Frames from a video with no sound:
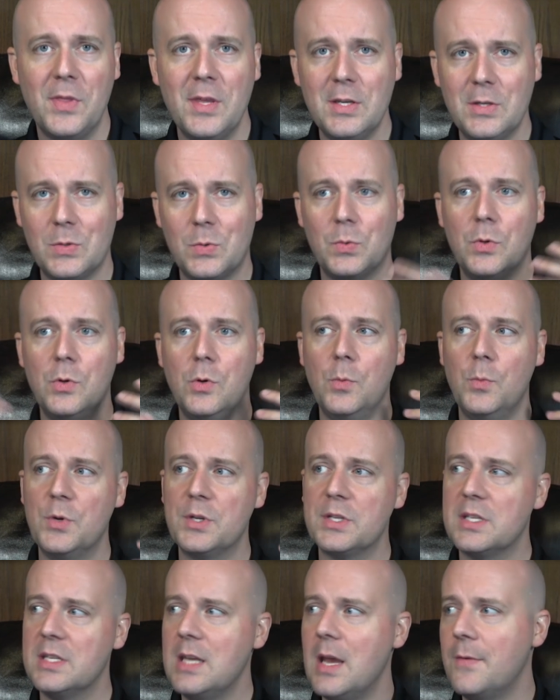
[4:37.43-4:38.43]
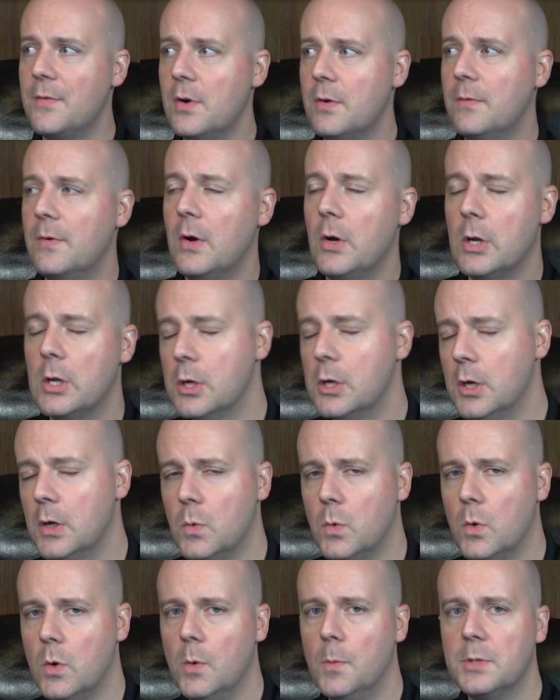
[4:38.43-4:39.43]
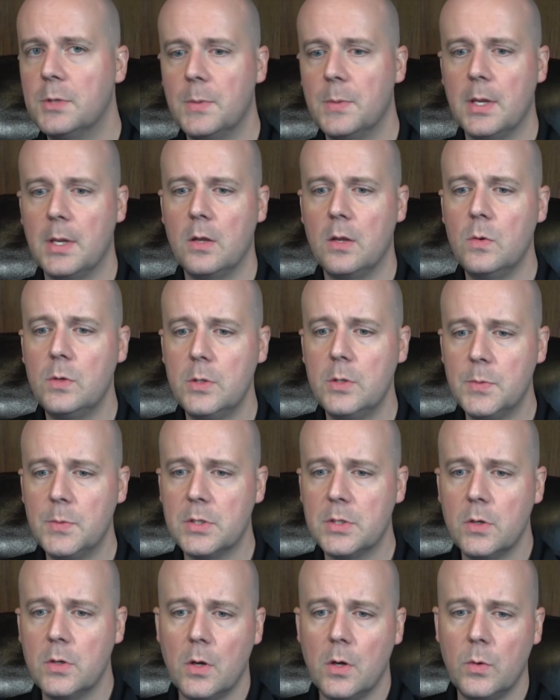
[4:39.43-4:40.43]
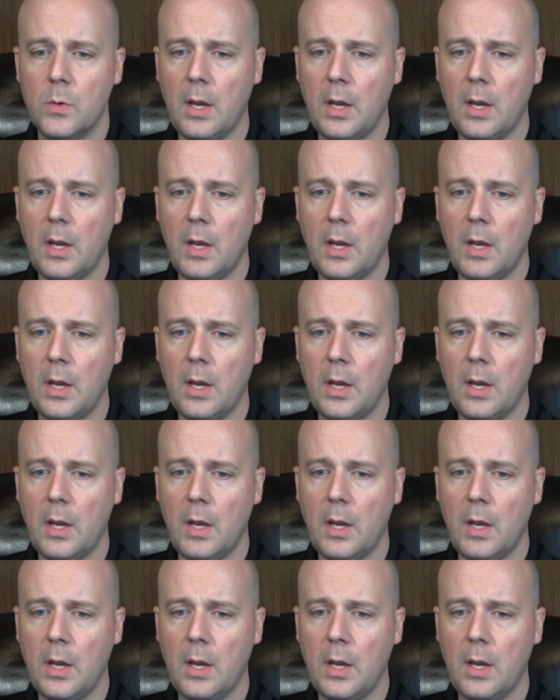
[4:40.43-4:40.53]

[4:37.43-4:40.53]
This room was never a very good room to be a YouTube studio.